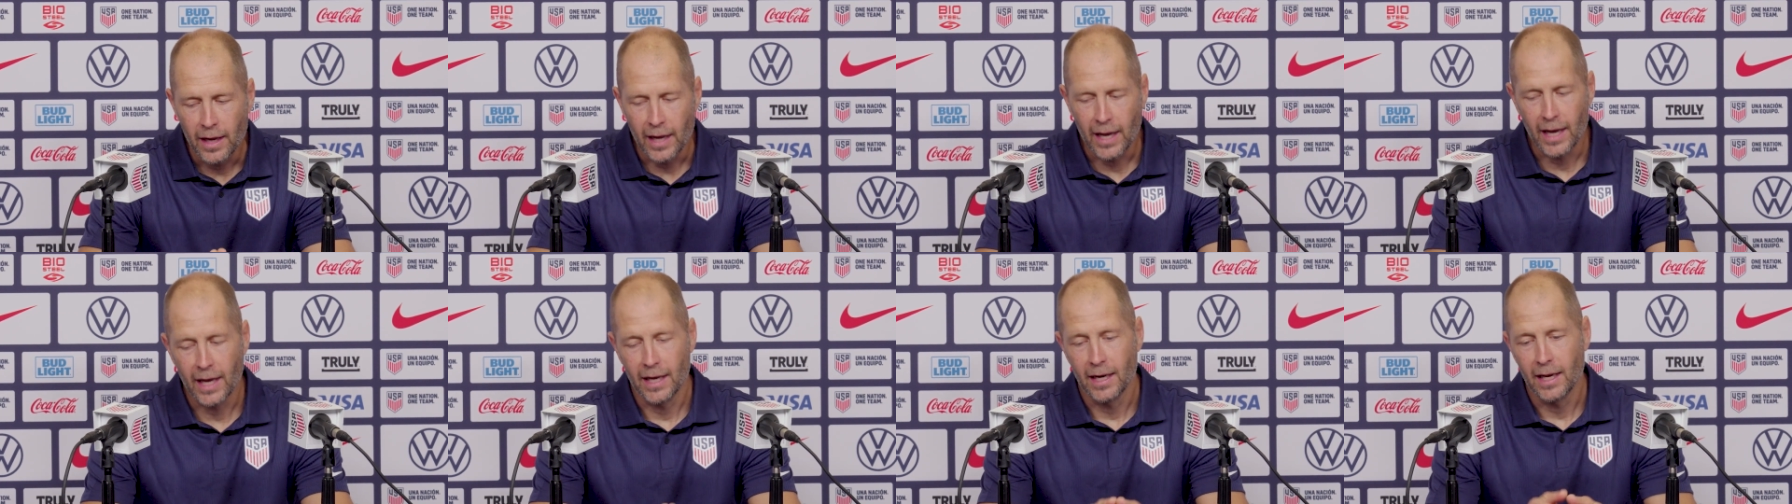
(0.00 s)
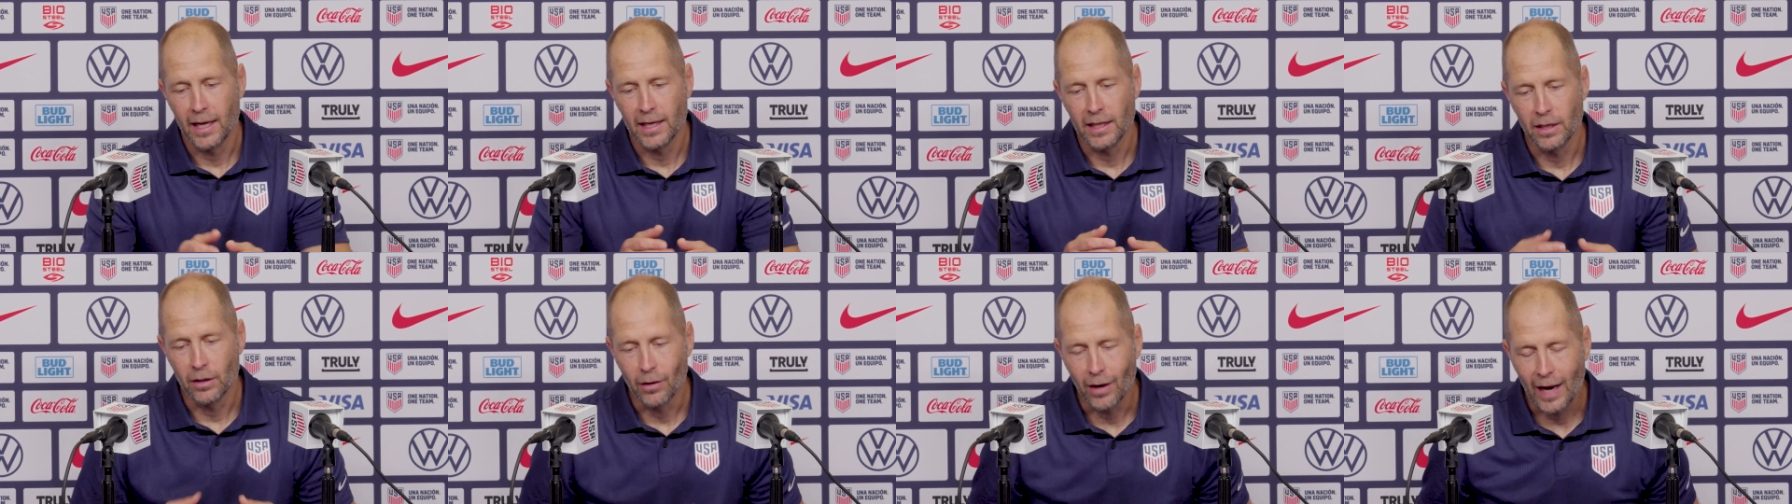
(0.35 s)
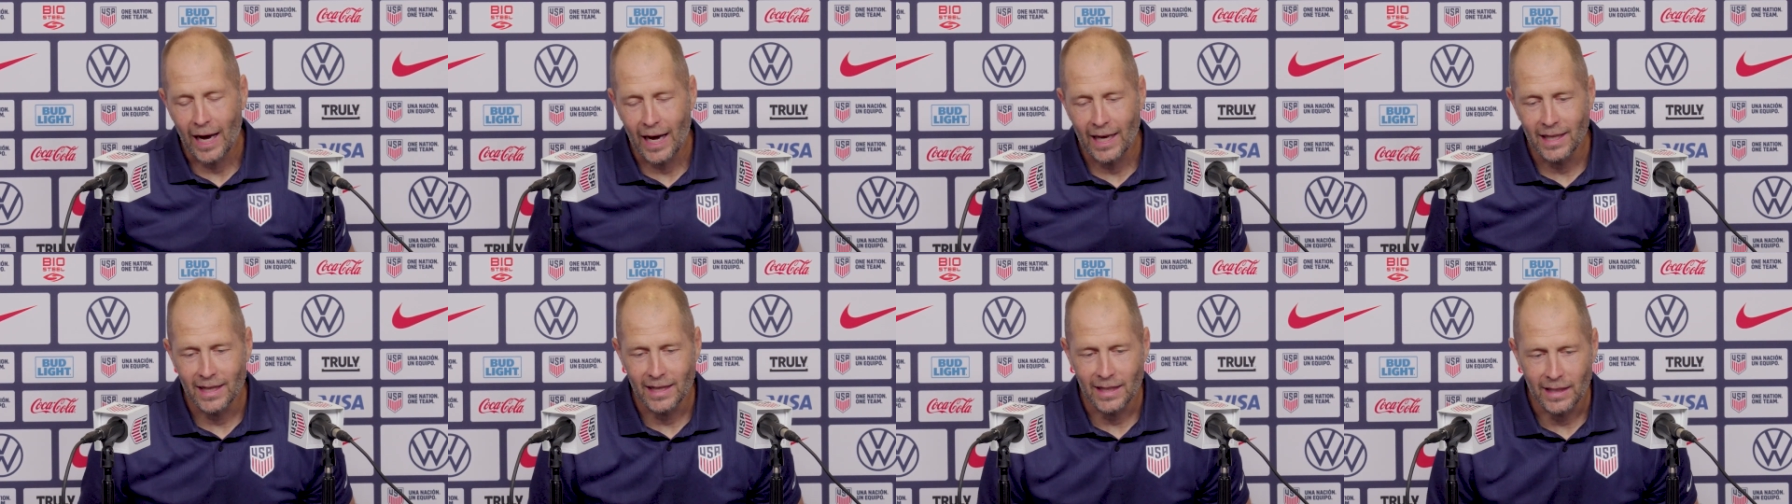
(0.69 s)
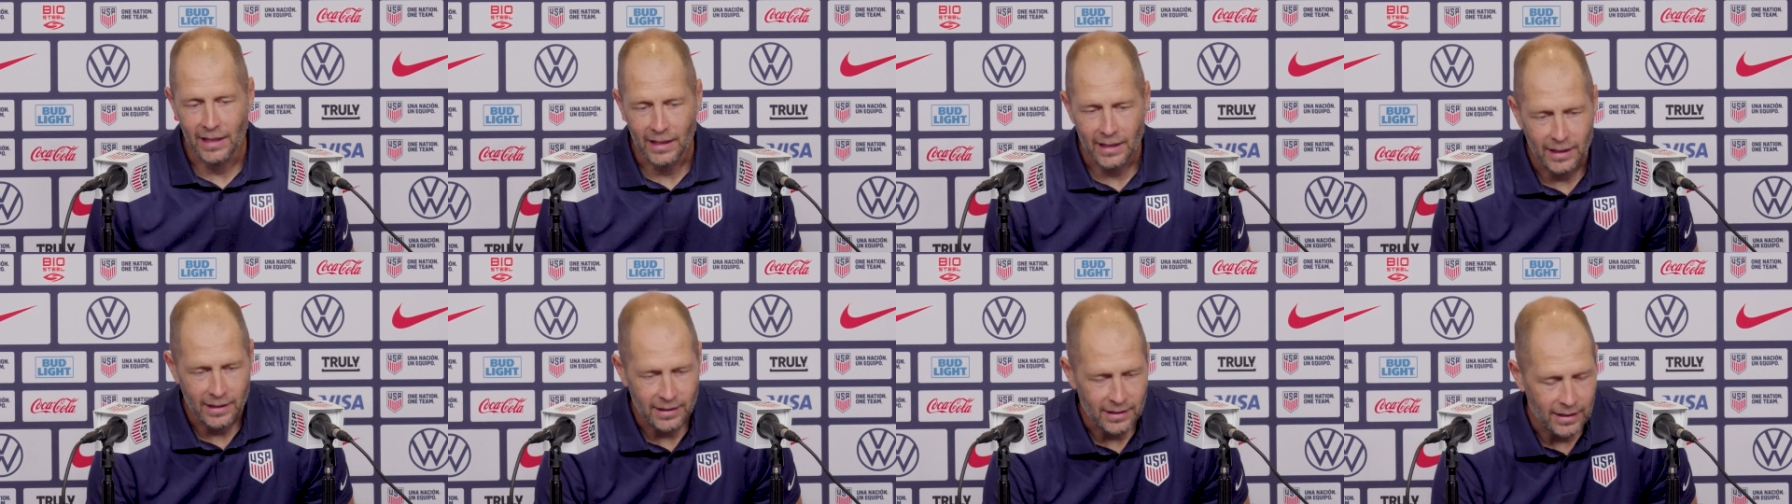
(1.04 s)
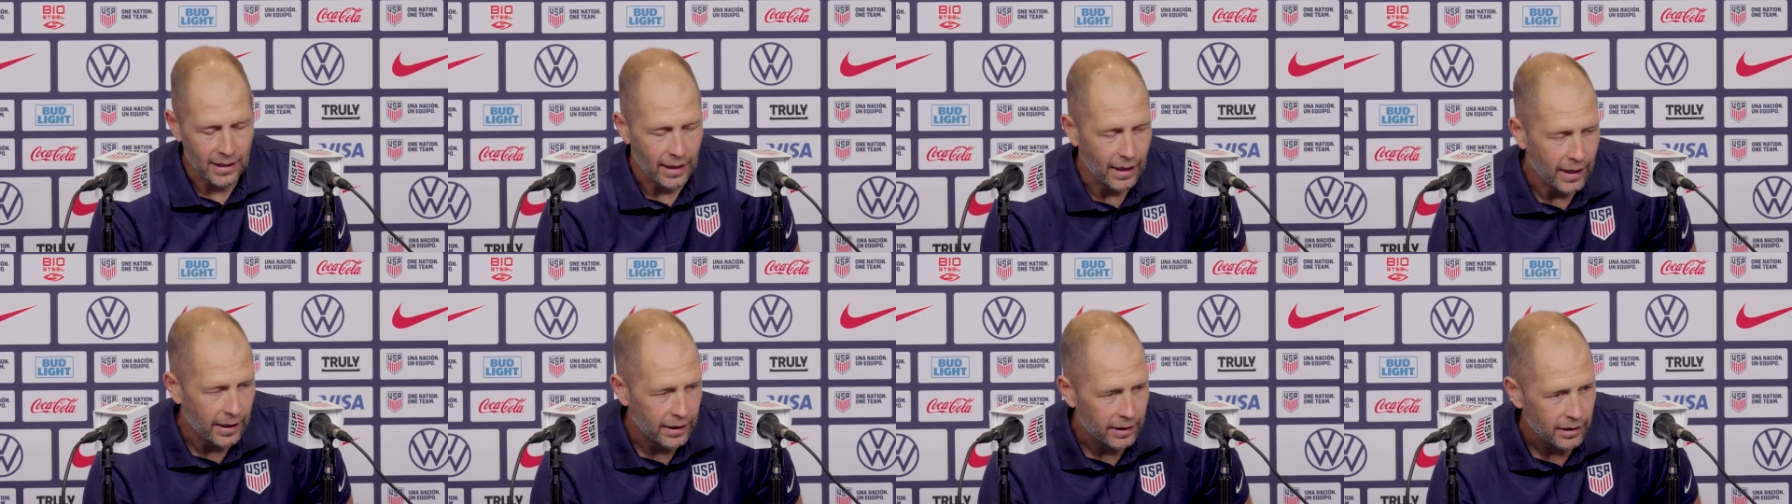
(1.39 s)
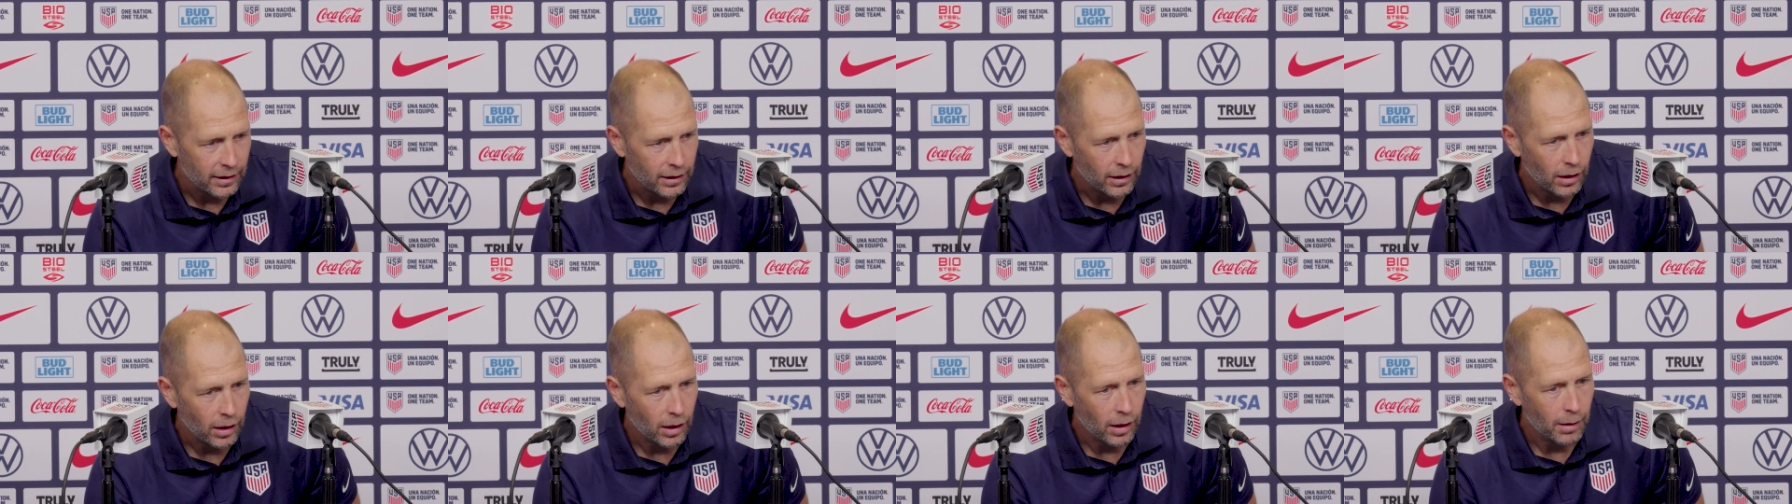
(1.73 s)
and you know I think he's got
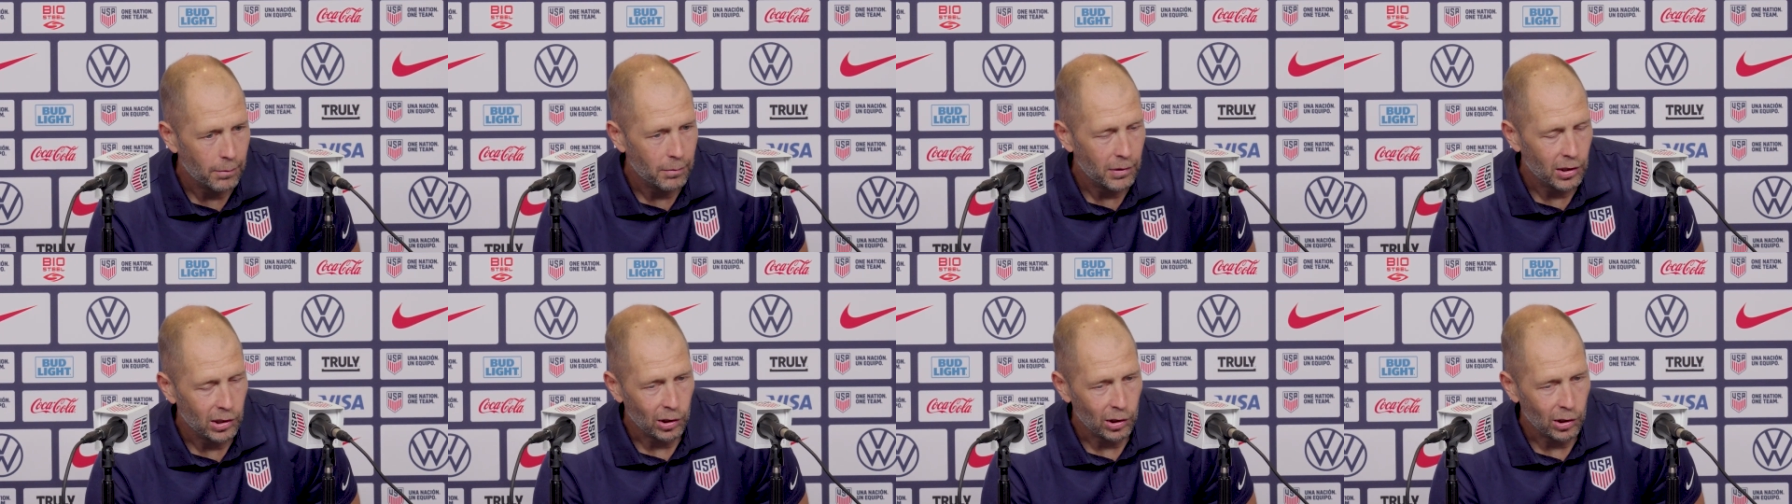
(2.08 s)
um,